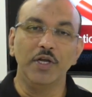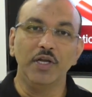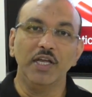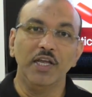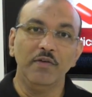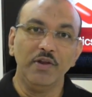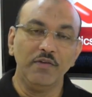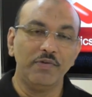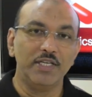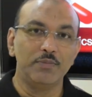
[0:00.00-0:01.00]
even
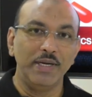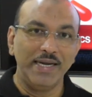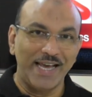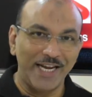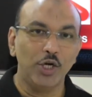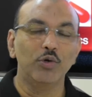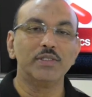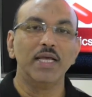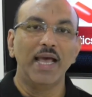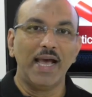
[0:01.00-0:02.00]
if it has been
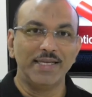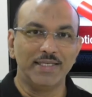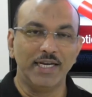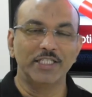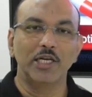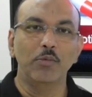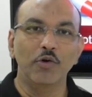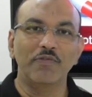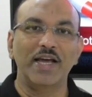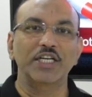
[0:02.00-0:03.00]
diagnosed as nasal
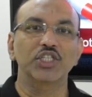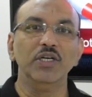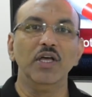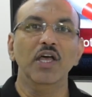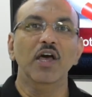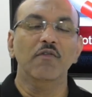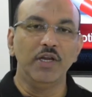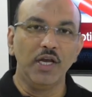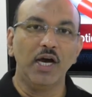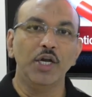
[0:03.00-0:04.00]
bone fracture,
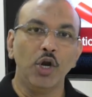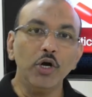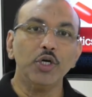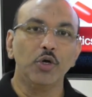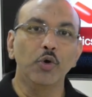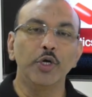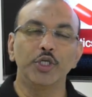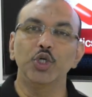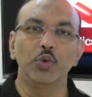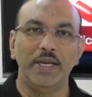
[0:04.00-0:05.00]
we are not going
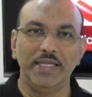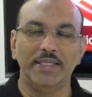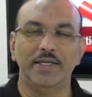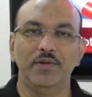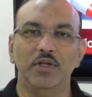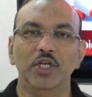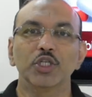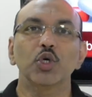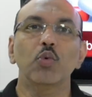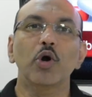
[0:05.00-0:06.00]
to do anything.
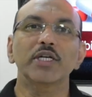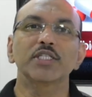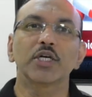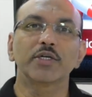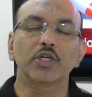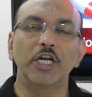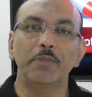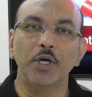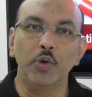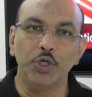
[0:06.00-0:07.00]
So what is the
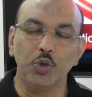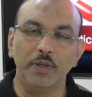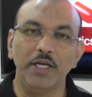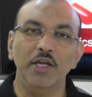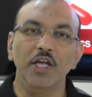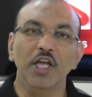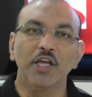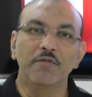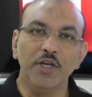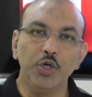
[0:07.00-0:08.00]
treatment going to be?
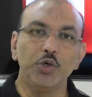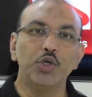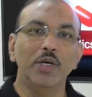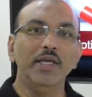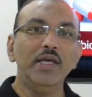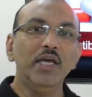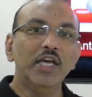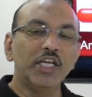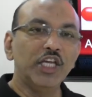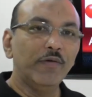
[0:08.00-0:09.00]
We usually
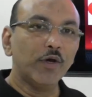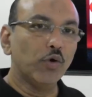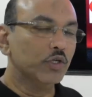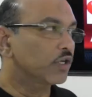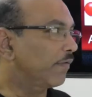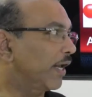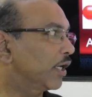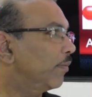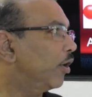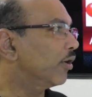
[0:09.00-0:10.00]
give a course of
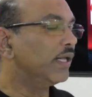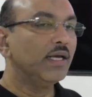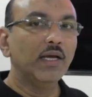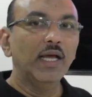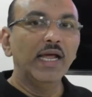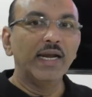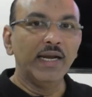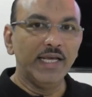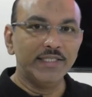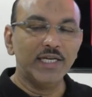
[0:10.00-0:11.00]
antibiotic,
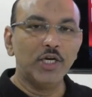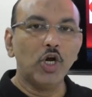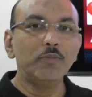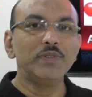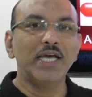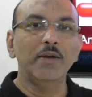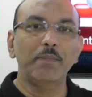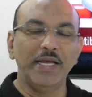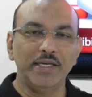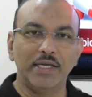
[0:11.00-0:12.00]
nasal drops and
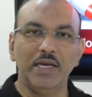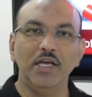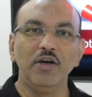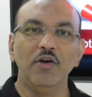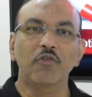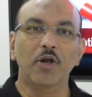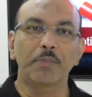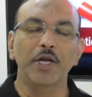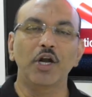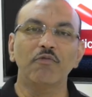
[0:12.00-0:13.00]
painkiller for a
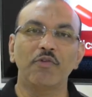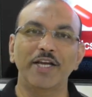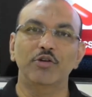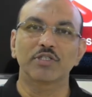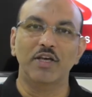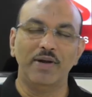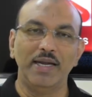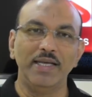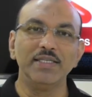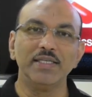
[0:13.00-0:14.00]
period of 5 to 7
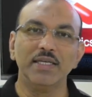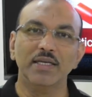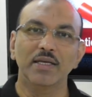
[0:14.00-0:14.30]
days,